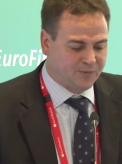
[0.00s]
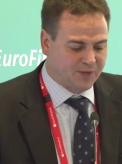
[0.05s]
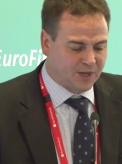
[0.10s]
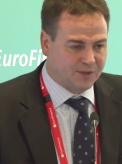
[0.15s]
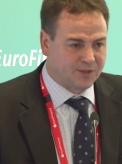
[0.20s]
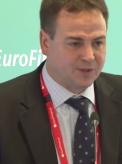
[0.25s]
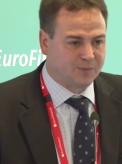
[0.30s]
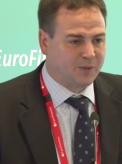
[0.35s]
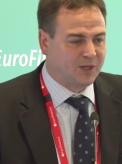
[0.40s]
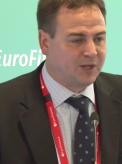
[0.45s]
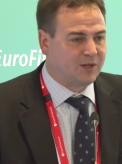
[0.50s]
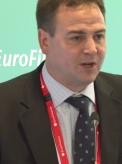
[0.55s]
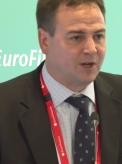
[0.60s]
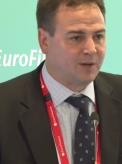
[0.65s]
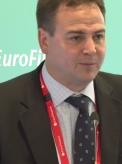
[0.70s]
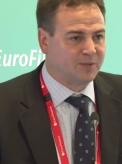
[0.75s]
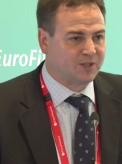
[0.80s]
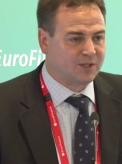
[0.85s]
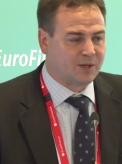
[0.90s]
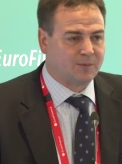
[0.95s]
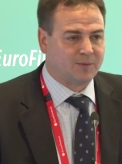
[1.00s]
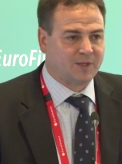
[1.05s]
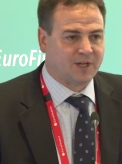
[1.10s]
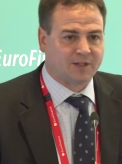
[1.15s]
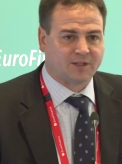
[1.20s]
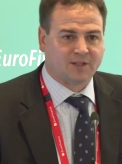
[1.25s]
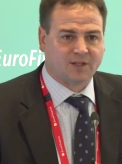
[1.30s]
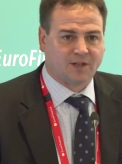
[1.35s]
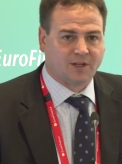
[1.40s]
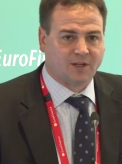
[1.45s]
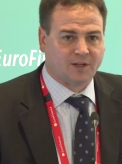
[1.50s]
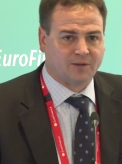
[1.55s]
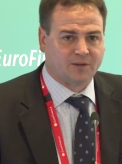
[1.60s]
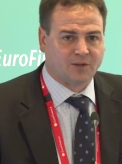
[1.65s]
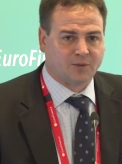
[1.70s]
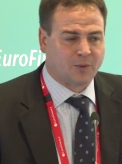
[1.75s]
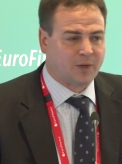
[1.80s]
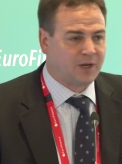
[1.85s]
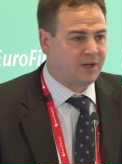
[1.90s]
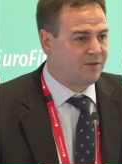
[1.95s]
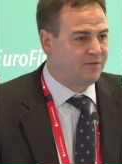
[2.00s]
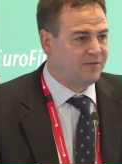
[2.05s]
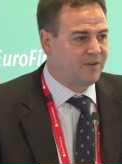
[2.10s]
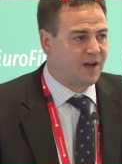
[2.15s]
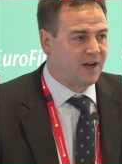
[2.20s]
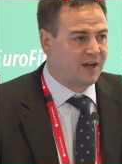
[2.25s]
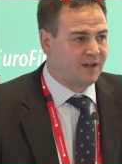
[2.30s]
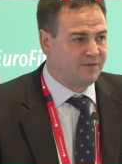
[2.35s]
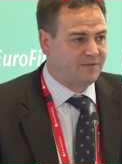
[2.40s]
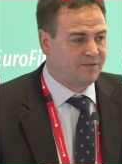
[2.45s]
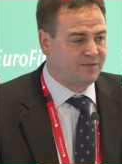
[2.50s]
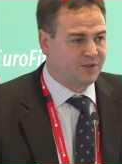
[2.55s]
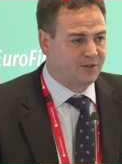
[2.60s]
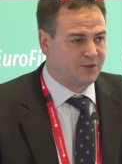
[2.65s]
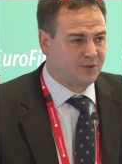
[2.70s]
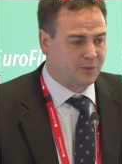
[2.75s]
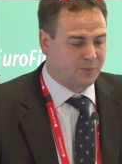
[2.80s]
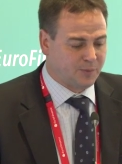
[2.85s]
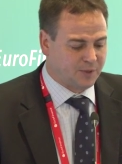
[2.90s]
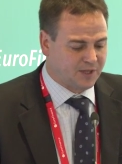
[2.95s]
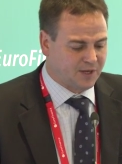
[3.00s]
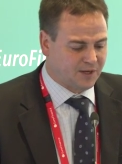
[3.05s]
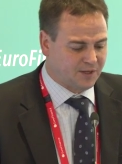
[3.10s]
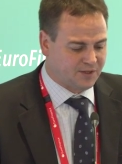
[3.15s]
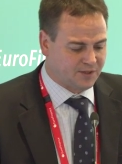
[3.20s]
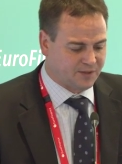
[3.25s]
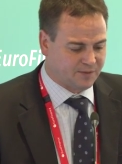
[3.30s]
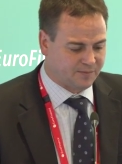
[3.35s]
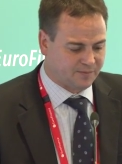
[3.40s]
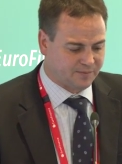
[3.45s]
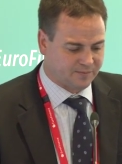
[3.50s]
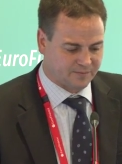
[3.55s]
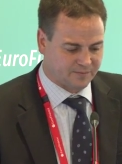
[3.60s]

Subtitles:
does become subject to 385 interpretation.